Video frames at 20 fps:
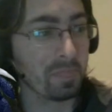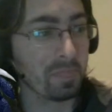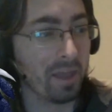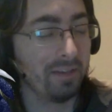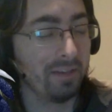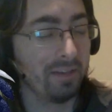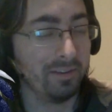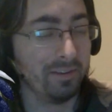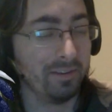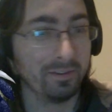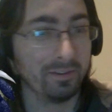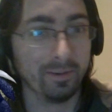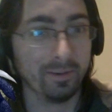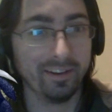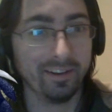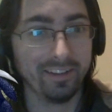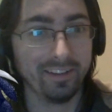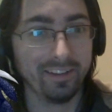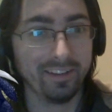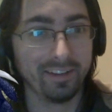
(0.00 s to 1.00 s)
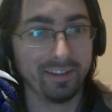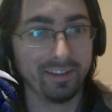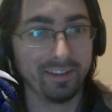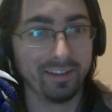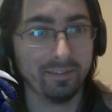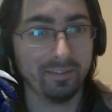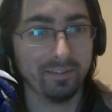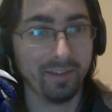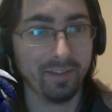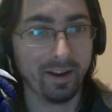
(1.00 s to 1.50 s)
Josh Rain is
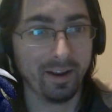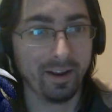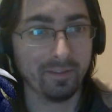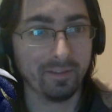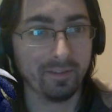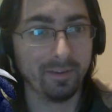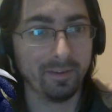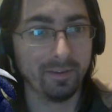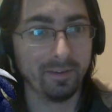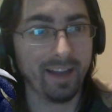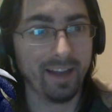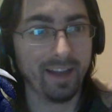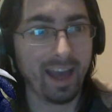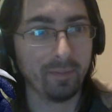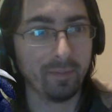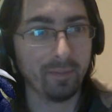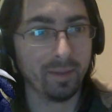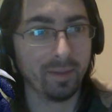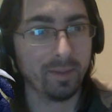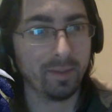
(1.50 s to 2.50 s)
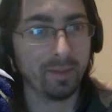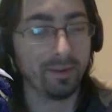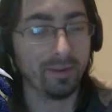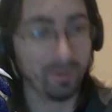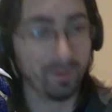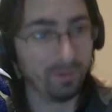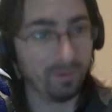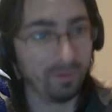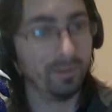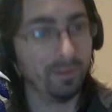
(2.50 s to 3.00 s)
actually very, very happy about
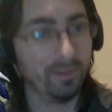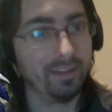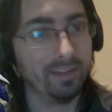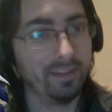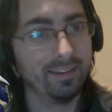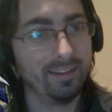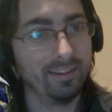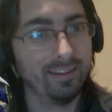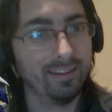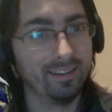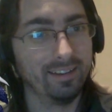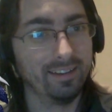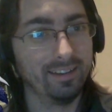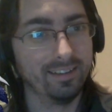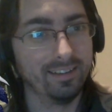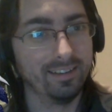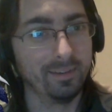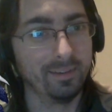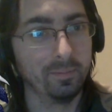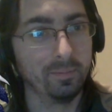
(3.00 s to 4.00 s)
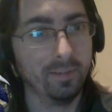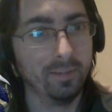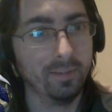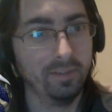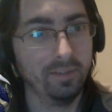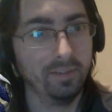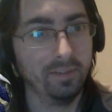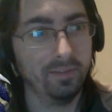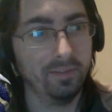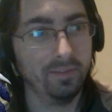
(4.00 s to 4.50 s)
all this attention. He
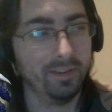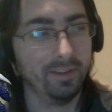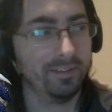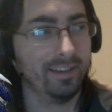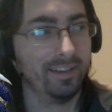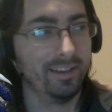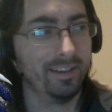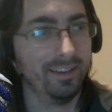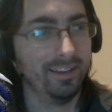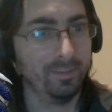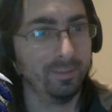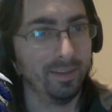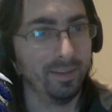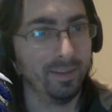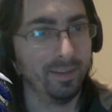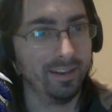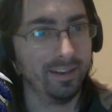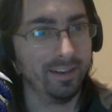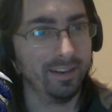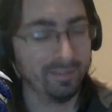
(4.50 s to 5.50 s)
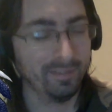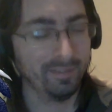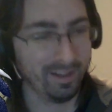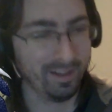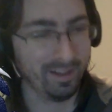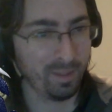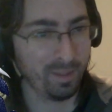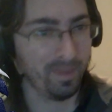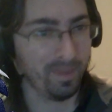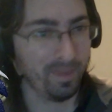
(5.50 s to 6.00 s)
feels like he's been in his
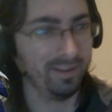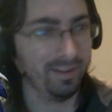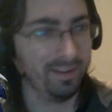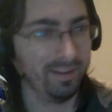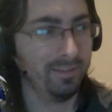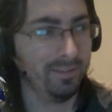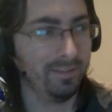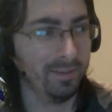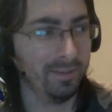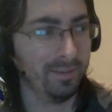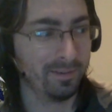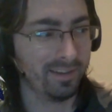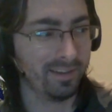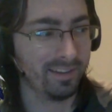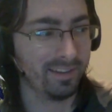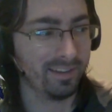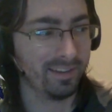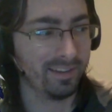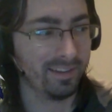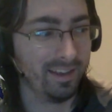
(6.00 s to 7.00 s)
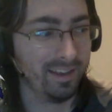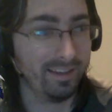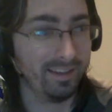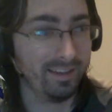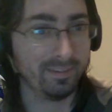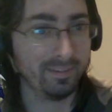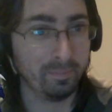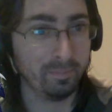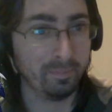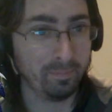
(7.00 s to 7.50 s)
element. He feels like
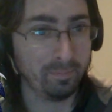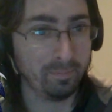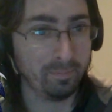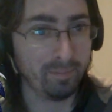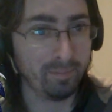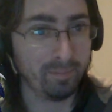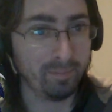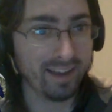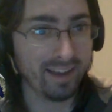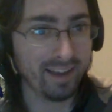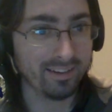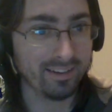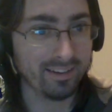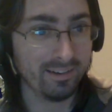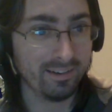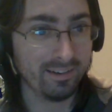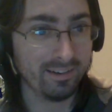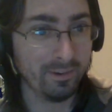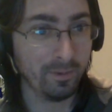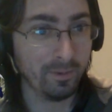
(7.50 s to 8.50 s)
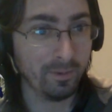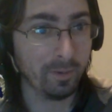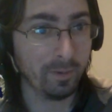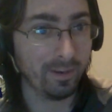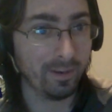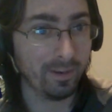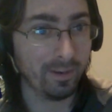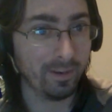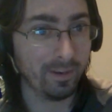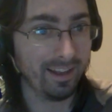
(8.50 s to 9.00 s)
he's back to doing
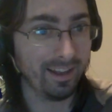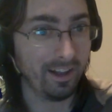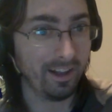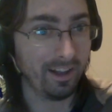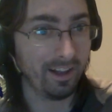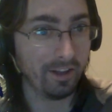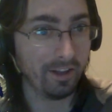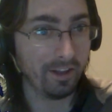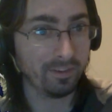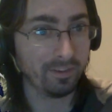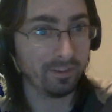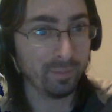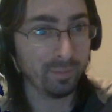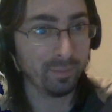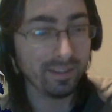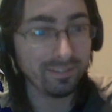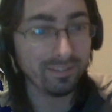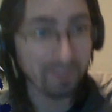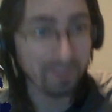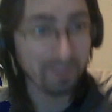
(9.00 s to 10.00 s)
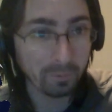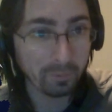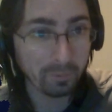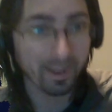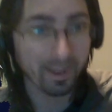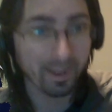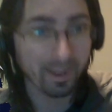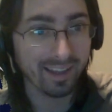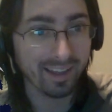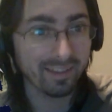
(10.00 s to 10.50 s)
what he ought to be
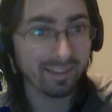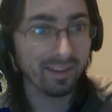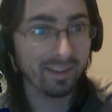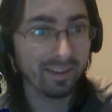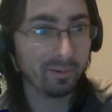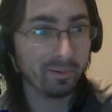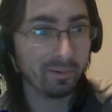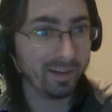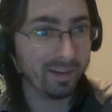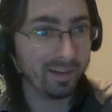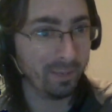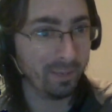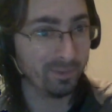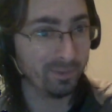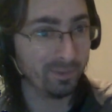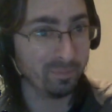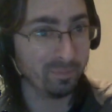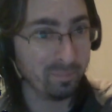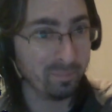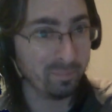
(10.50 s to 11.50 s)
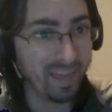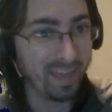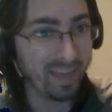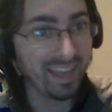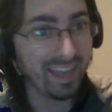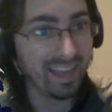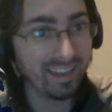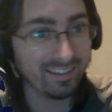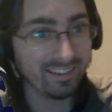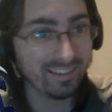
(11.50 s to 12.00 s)
doing, what he was
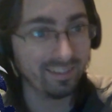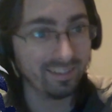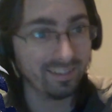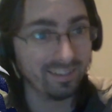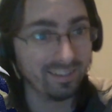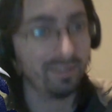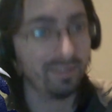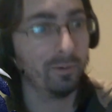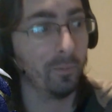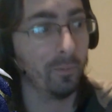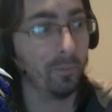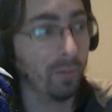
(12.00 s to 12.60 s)
made to do.